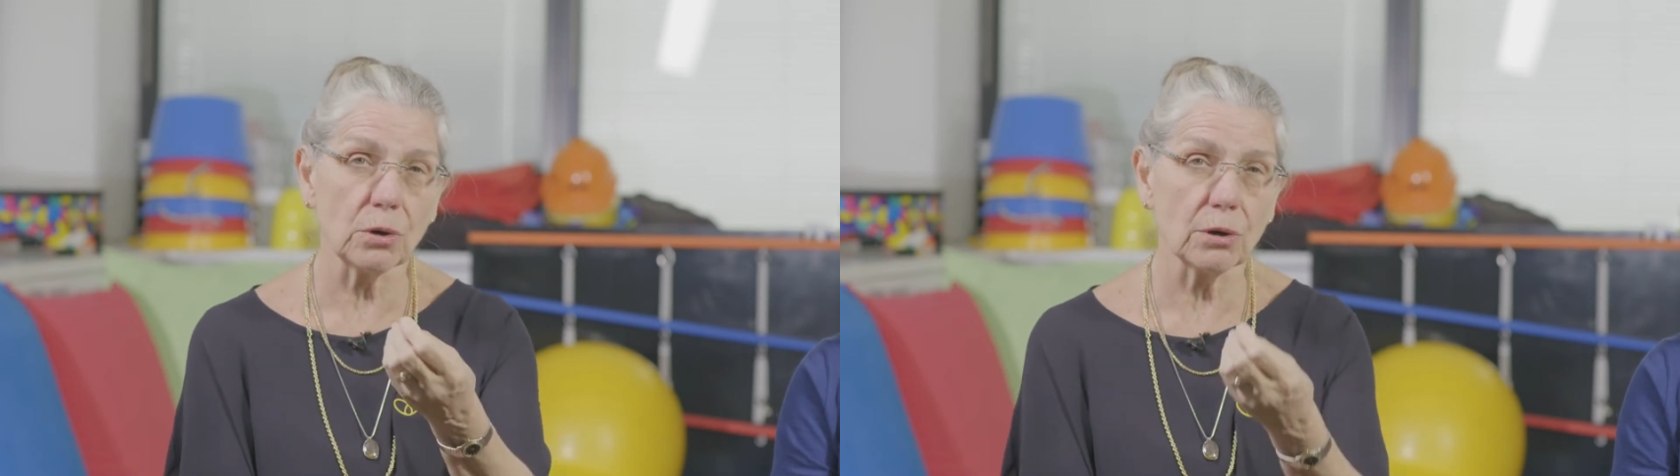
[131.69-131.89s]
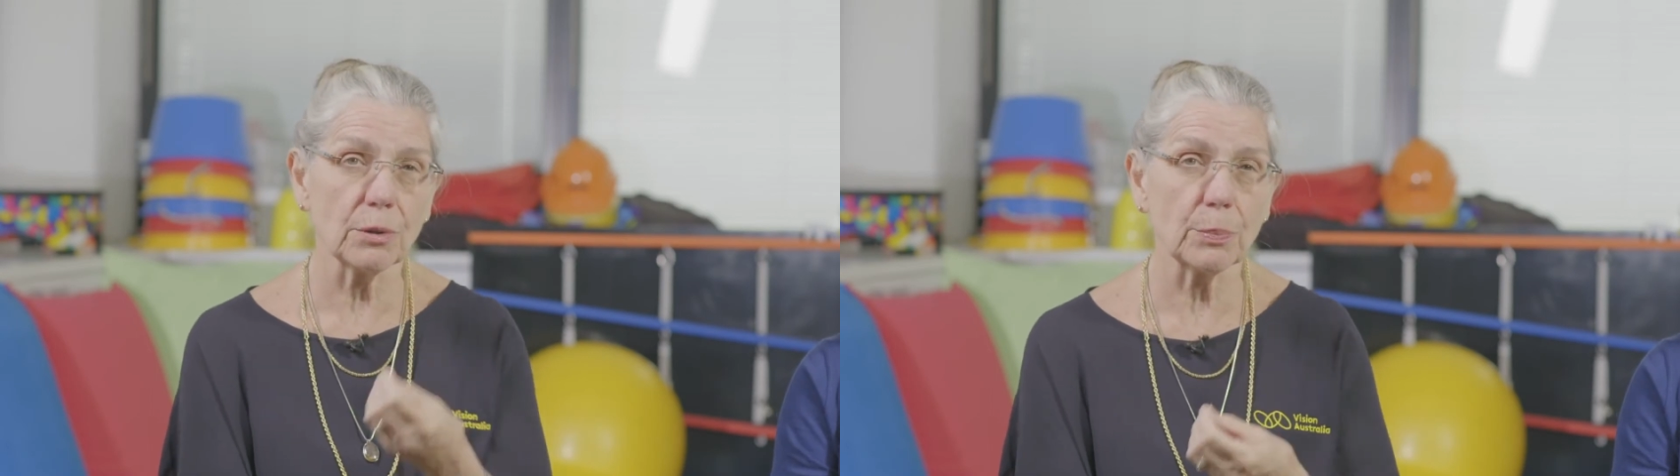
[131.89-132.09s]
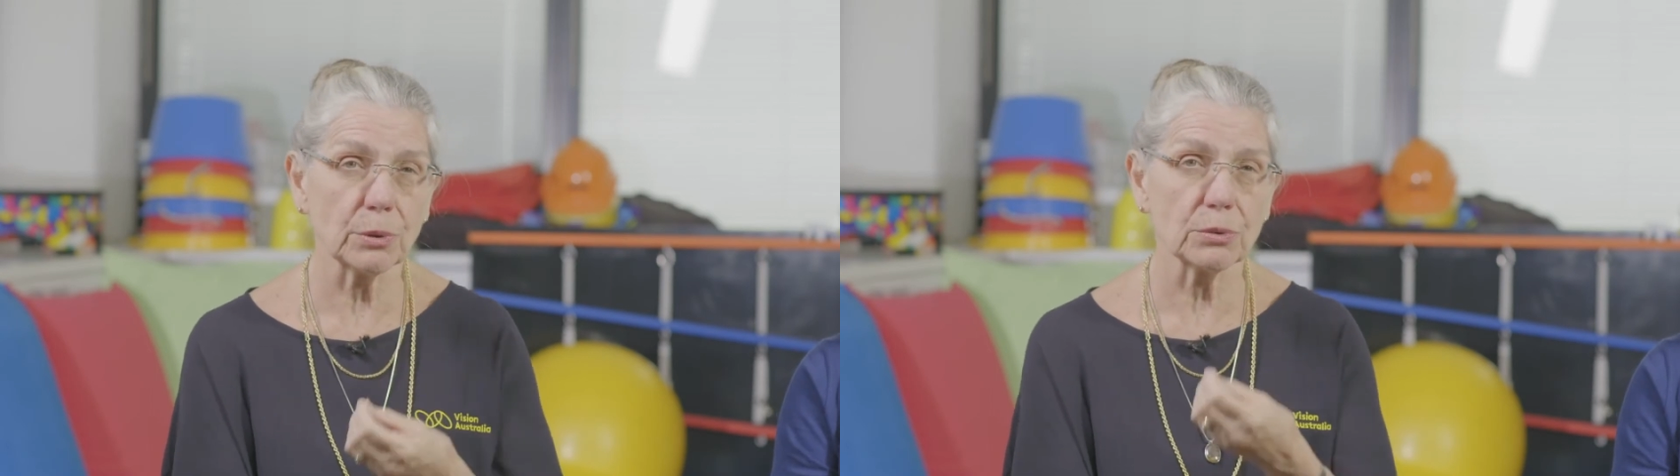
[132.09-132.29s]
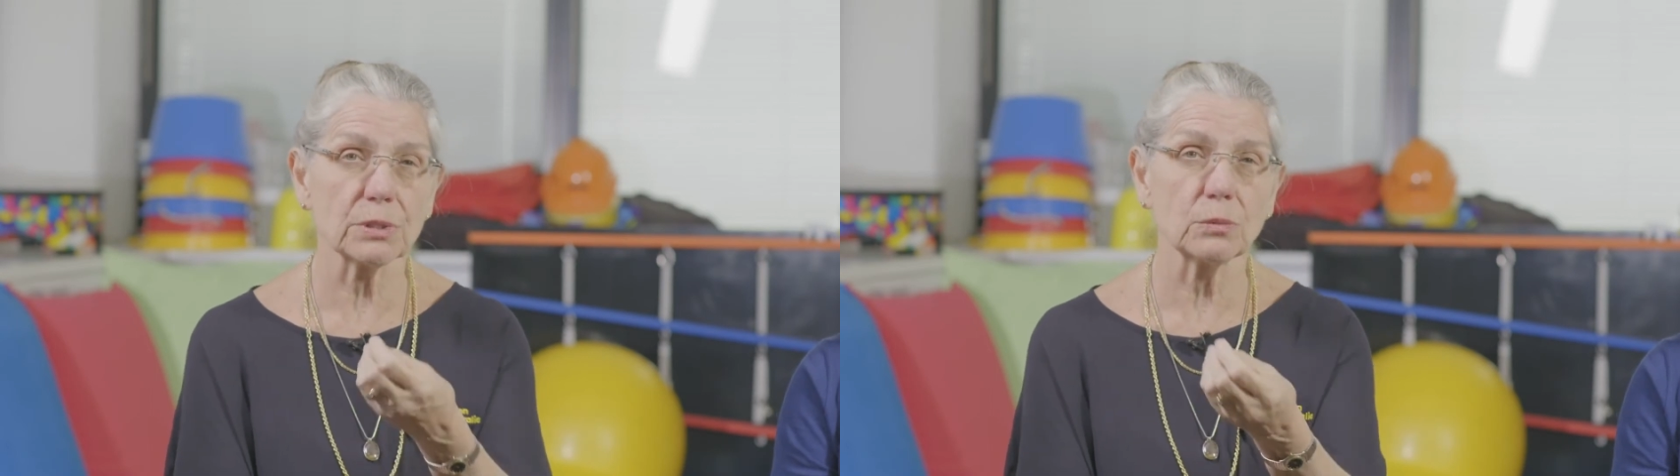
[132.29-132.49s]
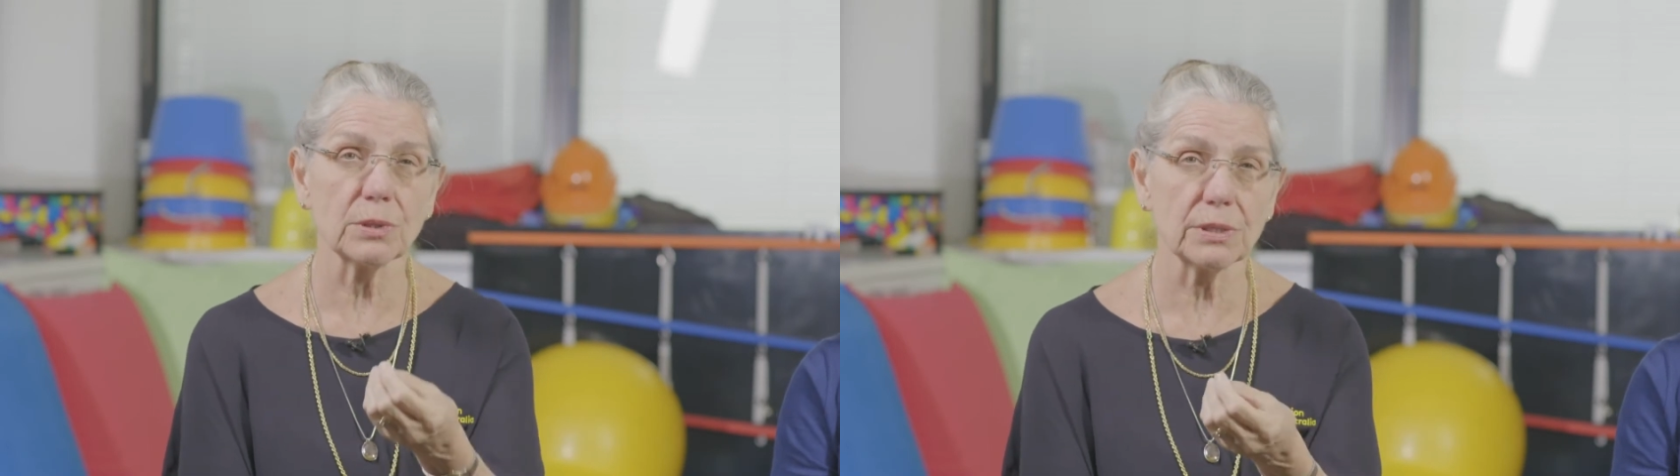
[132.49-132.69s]
are the
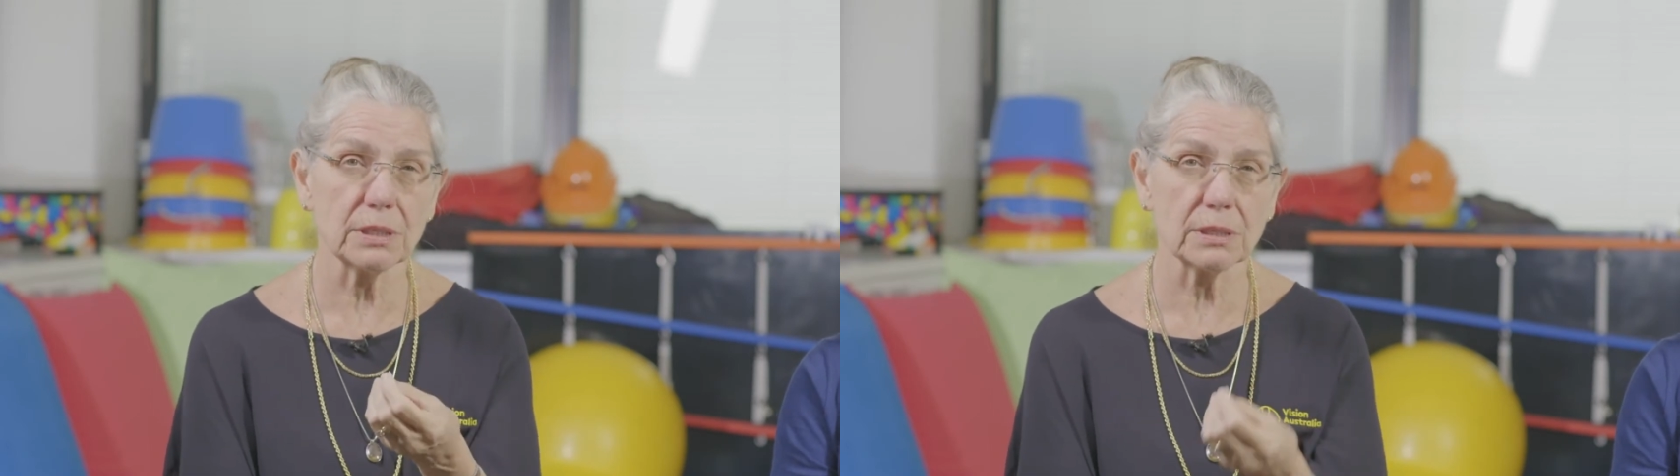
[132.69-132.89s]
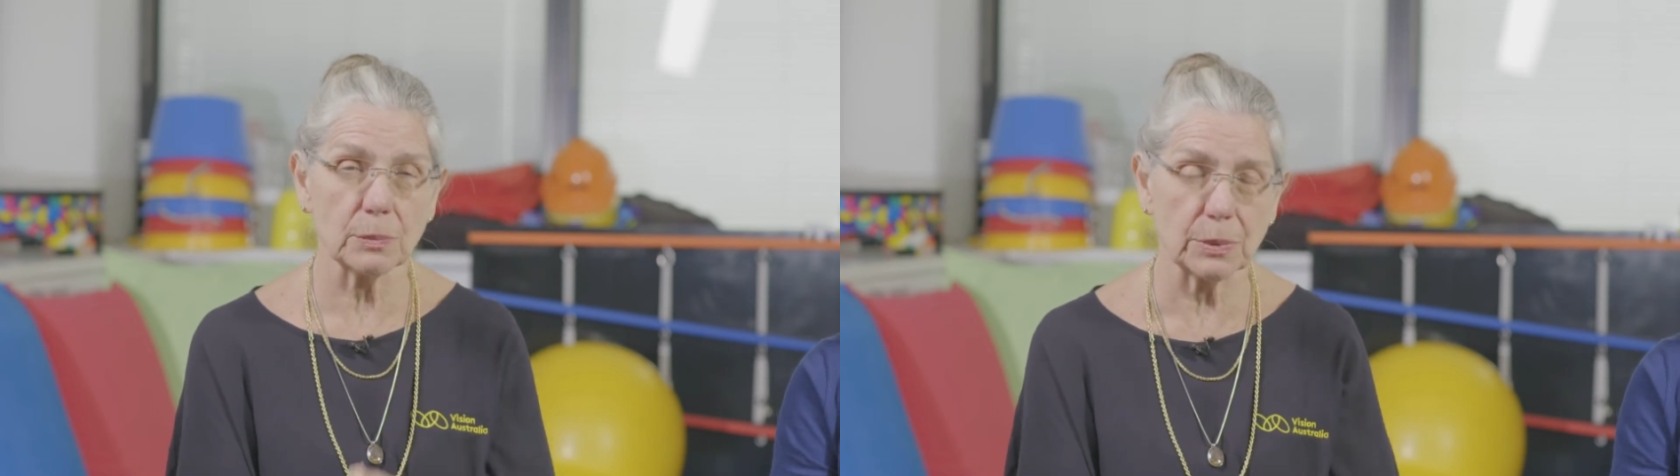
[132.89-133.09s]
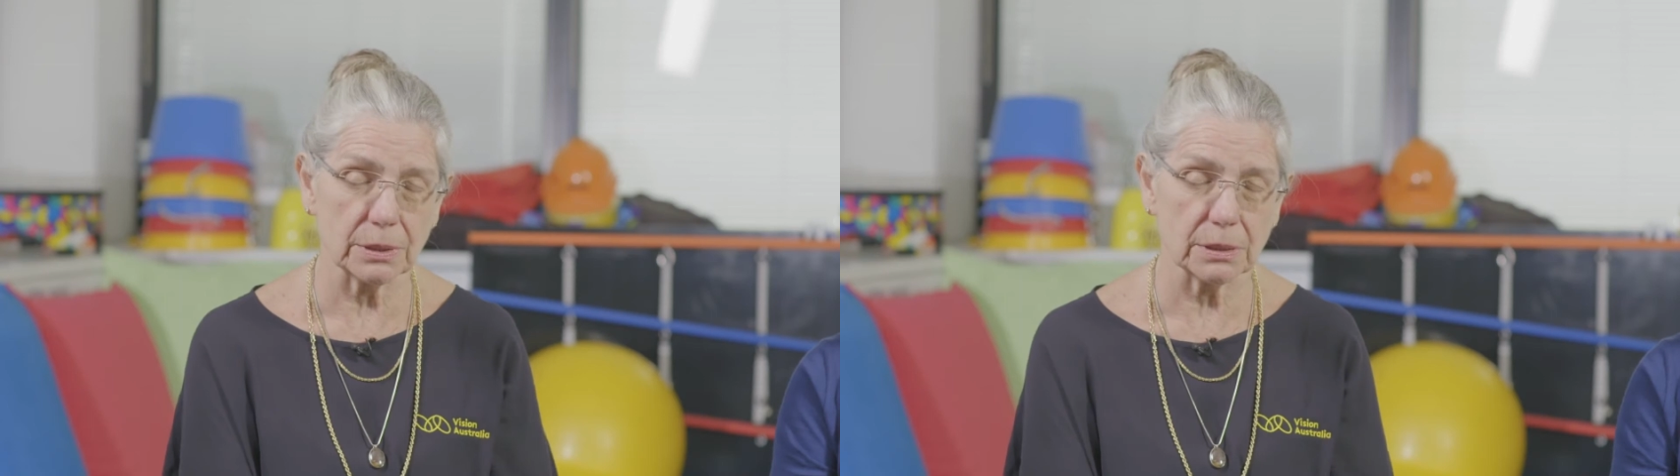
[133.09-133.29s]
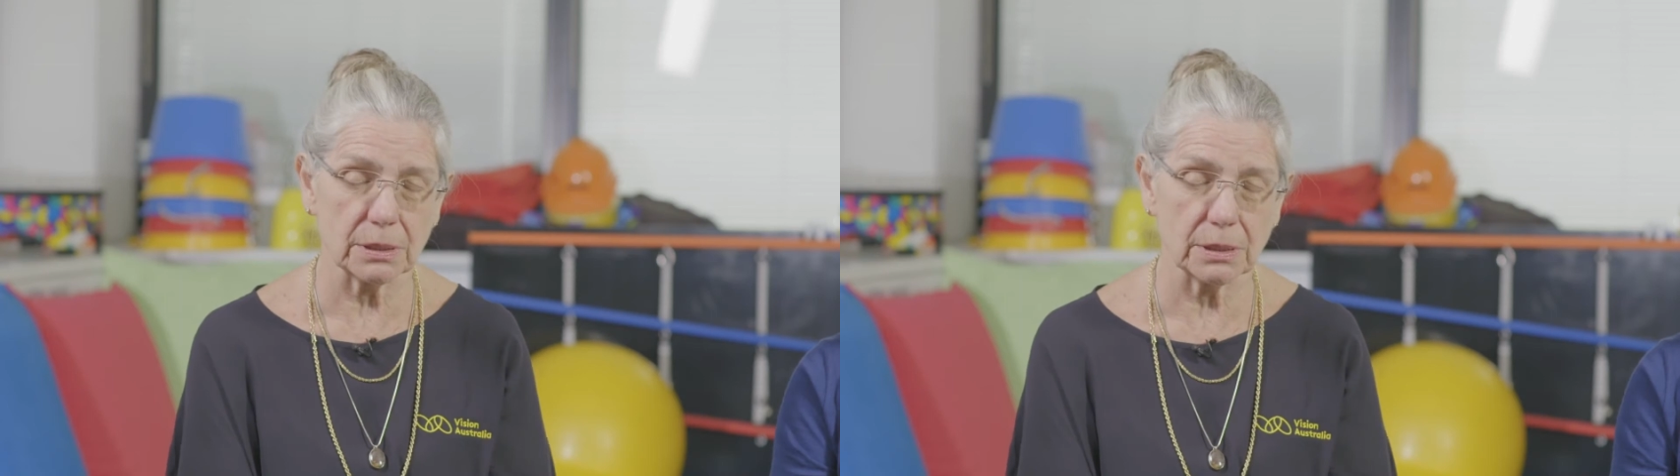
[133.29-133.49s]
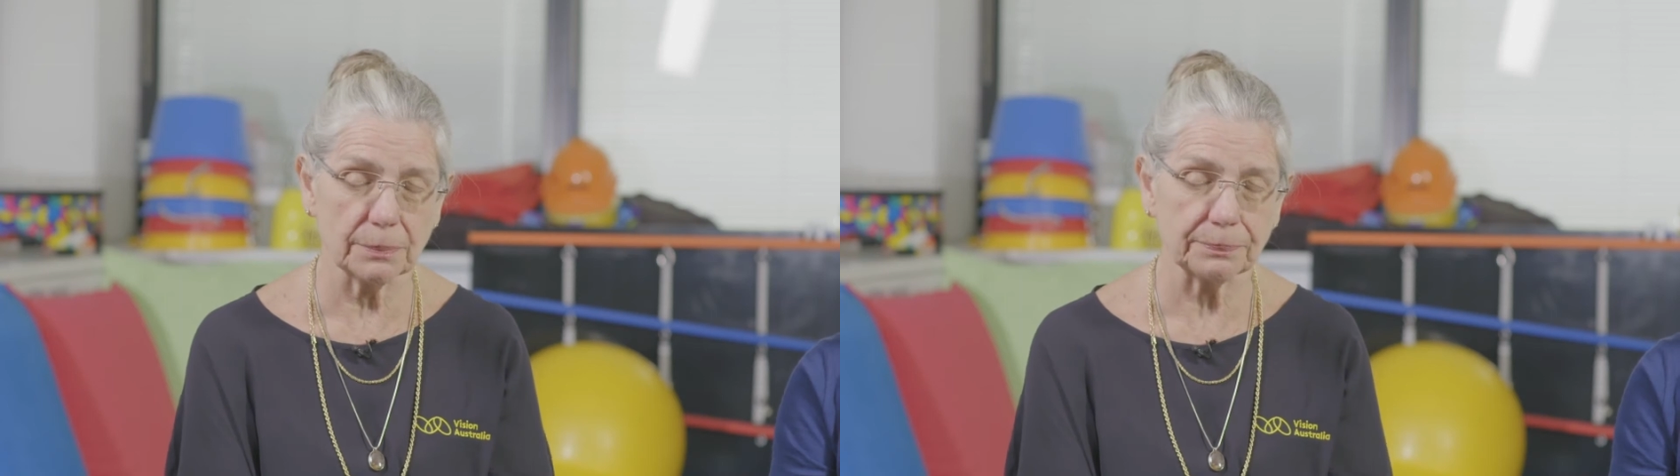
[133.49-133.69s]
person with a
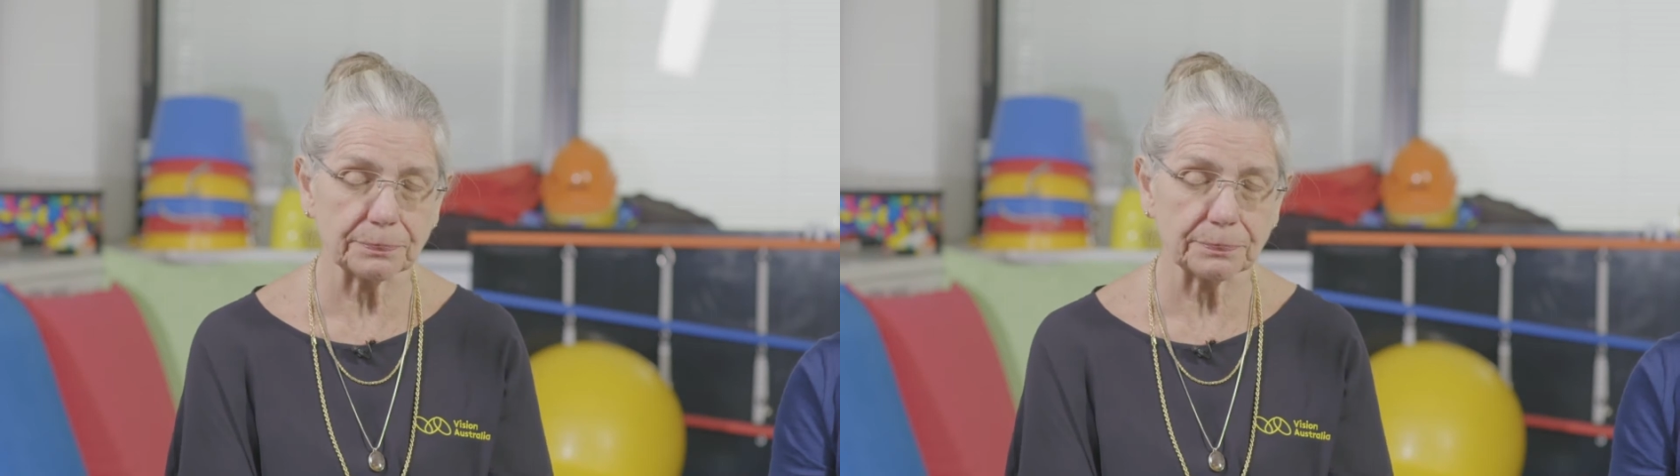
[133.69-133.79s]
disability